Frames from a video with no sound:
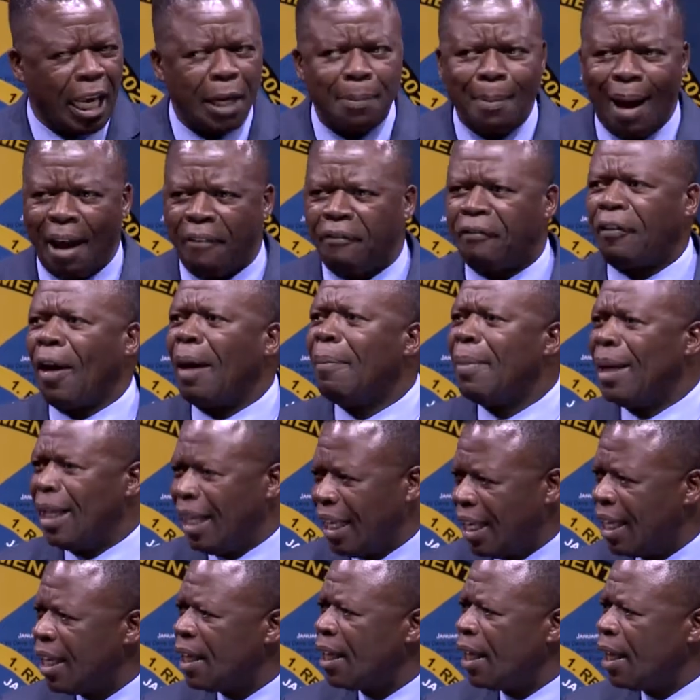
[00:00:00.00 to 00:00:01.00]
in my
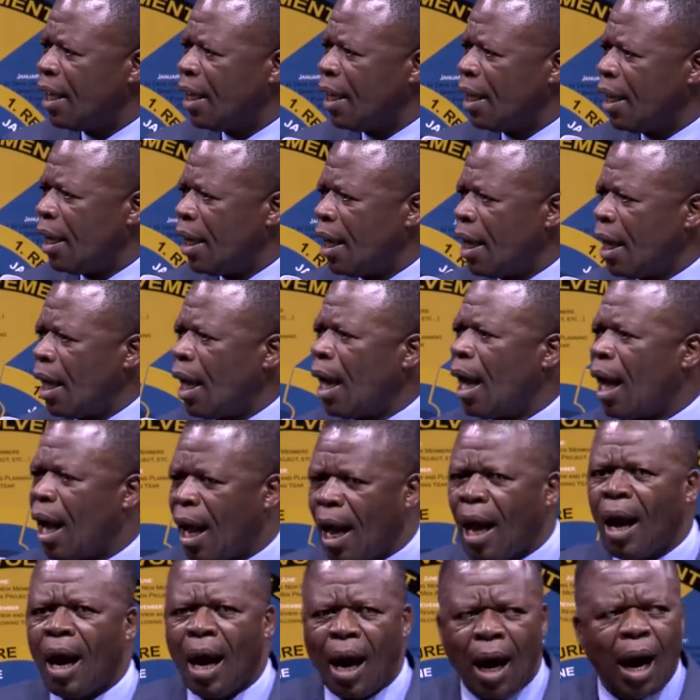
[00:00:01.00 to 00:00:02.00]
family,
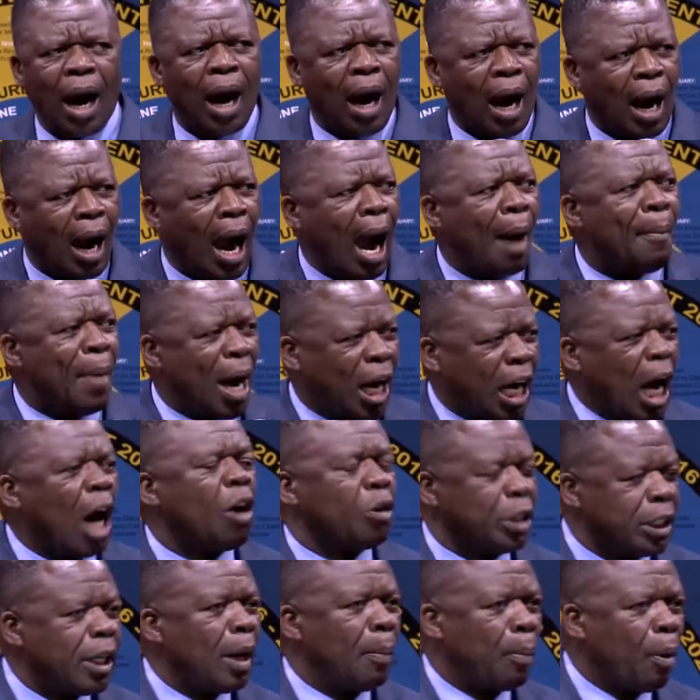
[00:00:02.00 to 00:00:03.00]
I'm
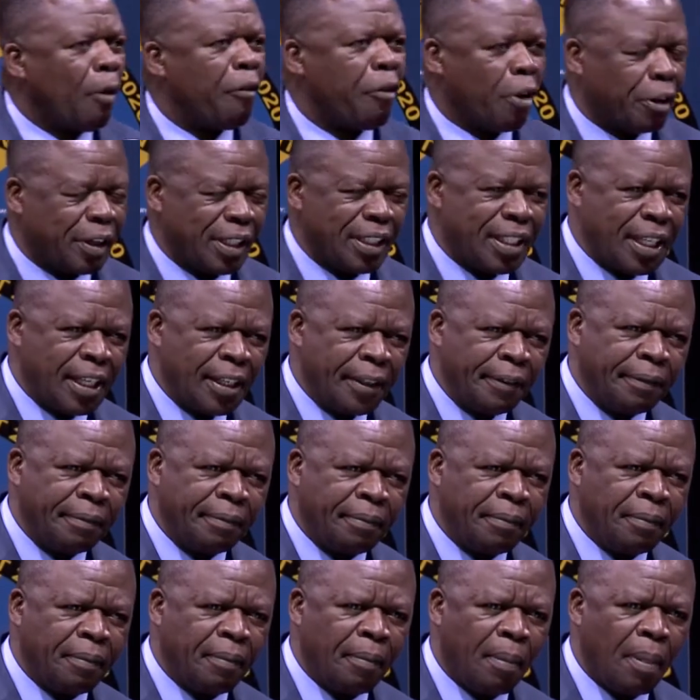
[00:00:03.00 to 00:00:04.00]
accountable for it.
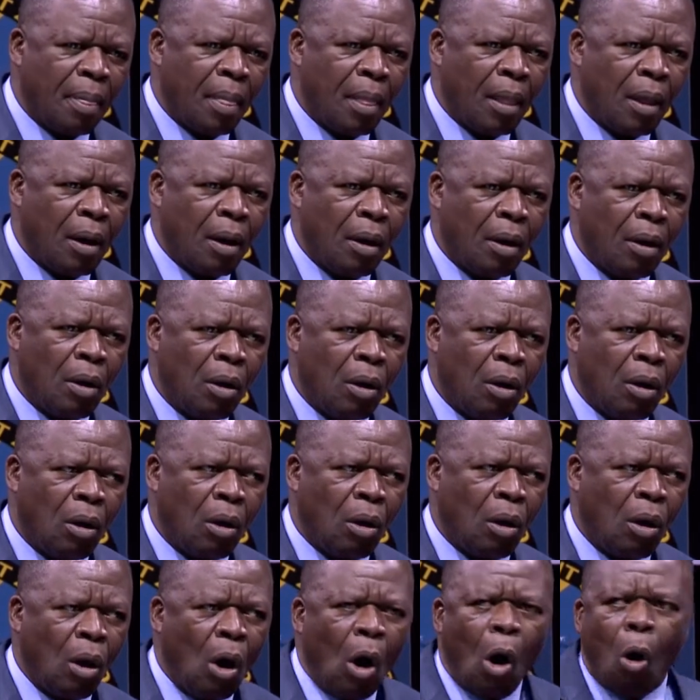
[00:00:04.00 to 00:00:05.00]

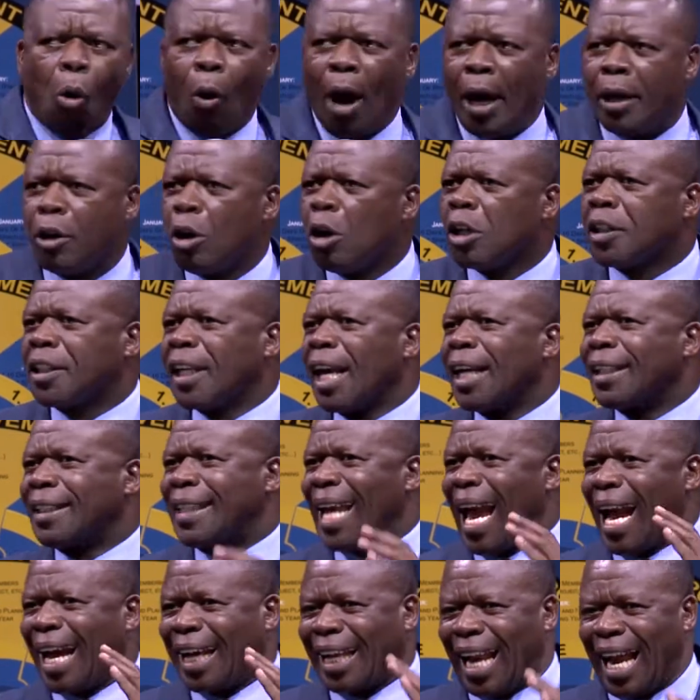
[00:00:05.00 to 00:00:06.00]
When you see
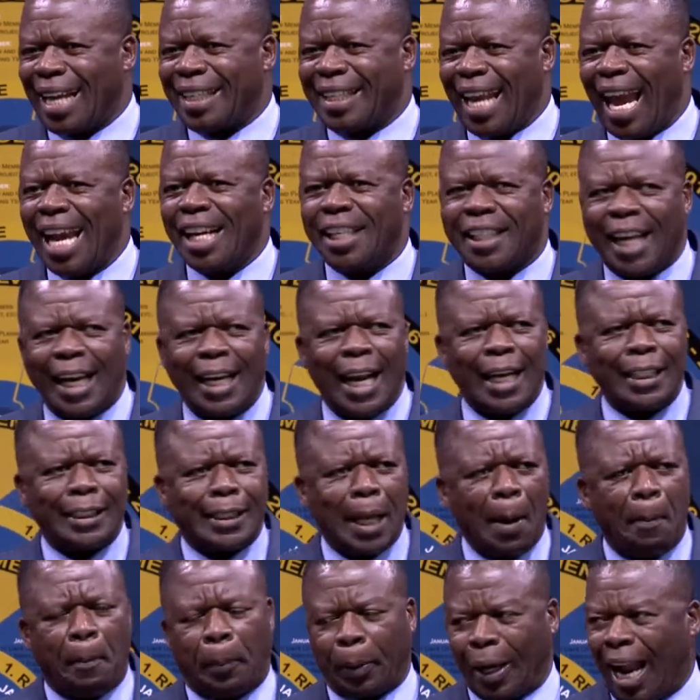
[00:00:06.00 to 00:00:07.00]
degradation and
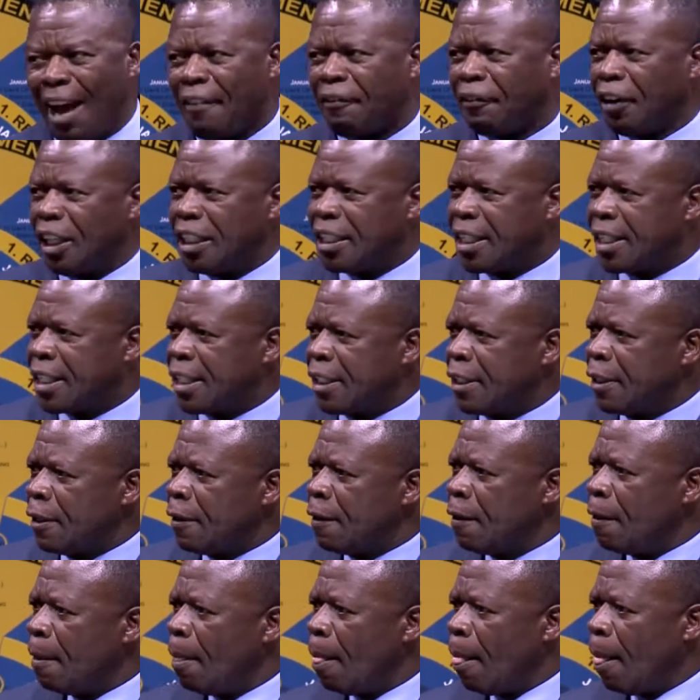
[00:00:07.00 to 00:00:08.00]
depravity
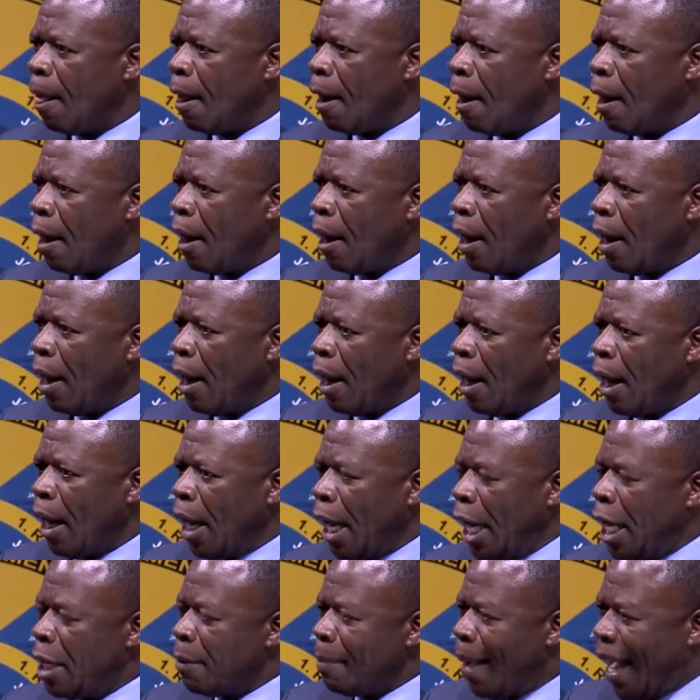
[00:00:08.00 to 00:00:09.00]

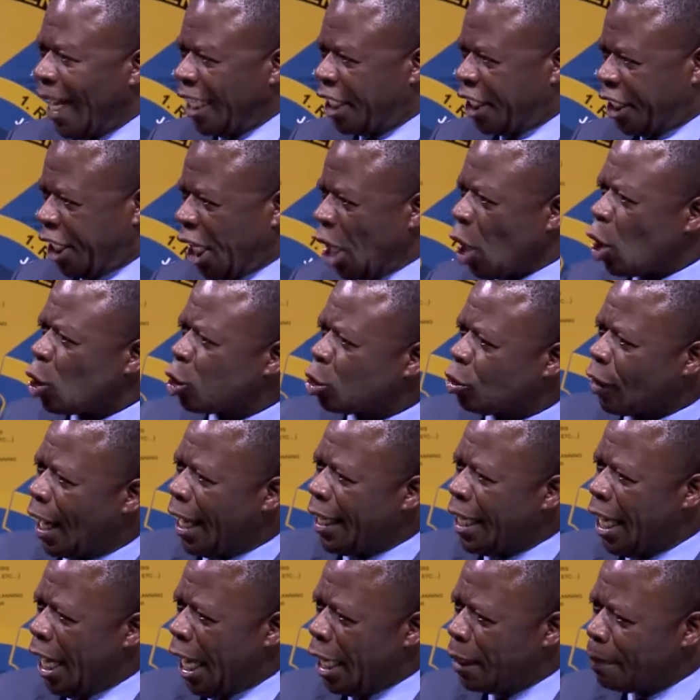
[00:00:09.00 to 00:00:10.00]
in my
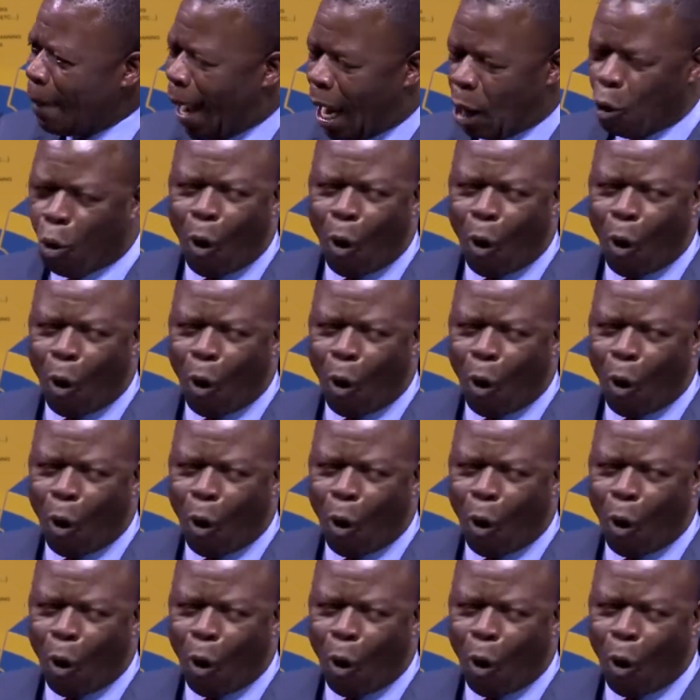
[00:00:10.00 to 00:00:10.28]
children, in my